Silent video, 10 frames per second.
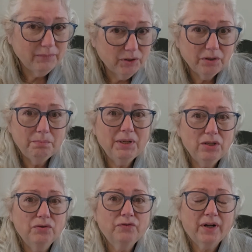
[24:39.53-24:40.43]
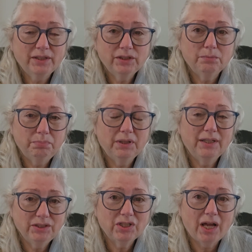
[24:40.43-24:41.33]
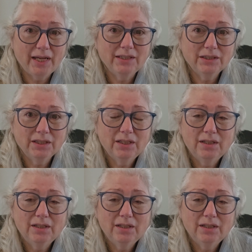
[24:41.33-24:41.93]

could be you find some plus size